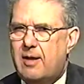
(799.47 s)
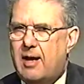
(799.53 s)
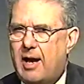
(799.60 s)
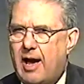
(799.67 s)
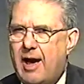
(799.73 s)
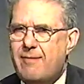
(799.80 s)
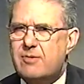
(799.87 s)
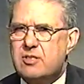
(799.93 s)

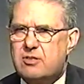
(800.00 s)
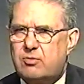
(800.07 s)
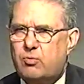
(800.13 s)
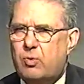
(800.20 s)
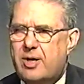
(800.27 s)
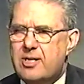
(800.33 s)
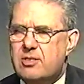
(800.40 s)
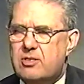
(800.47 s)
I was
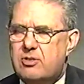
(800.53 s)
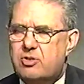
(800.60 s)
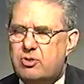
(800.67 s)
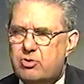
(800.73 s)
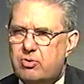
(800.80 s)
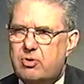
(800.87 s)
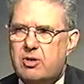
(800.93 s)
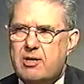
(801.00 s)
quite
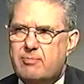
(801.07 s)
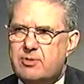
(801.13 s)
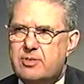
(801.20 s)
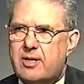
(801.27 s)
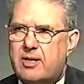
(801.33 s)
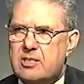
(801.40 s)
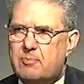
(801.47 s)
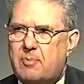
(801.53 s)
sure he was
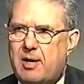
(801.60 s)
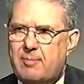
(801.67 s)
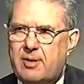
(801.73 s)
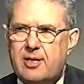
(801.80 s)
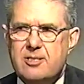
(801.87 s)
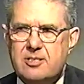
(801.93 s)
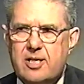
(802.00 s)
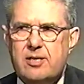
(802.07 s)
not a spy, but I
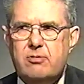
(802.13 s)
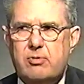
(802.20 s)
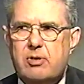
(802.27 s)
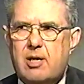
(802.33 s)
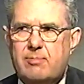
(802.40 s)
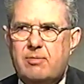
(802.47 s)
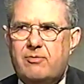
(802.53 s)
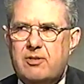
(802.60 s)
said to a
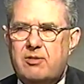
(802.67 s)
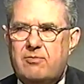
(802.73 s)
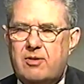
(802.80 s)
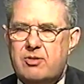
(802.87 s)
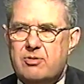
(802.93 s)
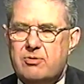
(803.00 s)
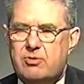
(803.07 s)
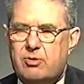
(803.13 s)
number of
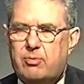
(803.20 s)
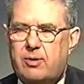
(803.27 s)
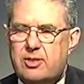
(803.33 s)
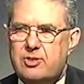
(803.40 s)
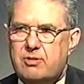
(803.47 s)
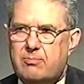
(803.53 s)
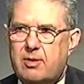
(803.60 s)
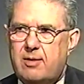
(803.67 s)
individuals who
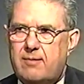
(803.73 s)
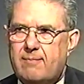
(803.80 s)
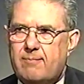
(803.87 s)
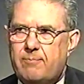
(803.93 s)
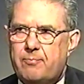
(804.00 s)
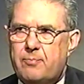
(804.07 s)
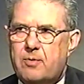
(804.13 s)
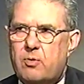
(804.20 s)
questioned me,
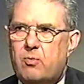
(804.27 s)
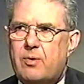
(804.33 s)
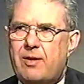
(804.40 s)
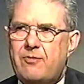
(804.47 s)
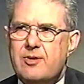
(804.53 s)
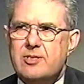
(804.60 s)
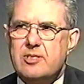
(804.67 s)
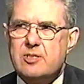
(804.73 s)
mm-hmm. what if
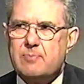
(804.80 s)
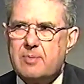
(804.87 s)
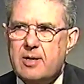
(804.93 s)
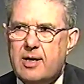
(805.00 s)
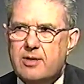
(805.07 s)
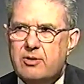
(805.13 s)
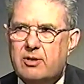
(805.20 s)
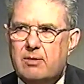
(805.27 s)
he's a spy
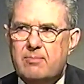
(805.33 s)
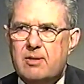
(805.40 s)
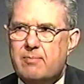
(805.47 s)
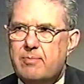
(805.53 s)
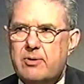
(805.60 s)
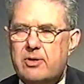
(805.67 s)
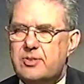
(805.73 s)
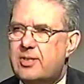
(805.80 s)
and you're going to be
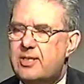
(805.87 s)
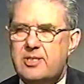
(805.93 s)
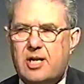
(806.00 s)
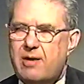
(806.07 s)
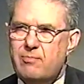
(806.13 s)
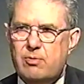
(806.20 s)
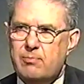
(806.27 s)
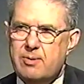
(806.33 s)
embarrassed? I said, I
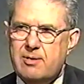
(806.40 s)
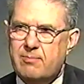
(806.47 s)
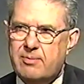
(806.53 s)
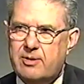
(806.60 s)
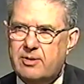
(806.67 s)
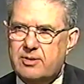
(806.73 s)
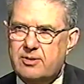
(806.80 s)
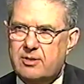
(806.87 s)
won't be
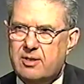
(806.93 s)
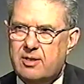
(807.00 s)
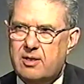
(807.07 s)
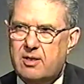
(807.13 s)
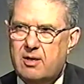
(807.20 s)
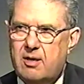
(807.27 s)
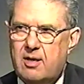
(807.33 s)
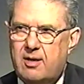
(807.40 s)
embarrassed
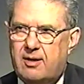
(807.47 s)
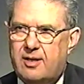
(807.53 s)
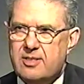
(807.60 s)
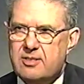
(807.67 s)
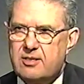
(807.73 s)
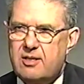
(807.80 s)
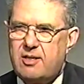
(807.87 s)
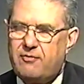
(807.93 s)
because
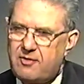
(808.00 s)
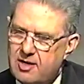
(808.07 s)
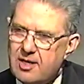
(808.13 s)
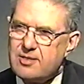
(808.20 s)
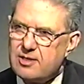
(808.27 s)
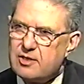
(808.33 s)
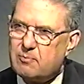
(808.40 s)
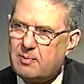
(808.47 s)
if he is
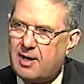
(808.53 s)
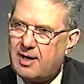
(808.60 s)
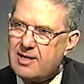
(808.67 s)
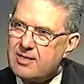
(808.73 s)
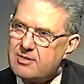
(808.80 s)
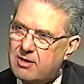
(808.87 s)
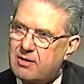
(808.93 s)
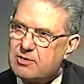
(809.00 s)
a spy,
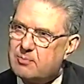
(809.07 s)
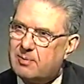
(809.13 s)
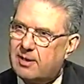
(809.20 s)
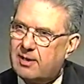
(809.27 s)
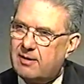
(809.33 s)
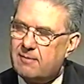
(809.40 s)
he's our spy.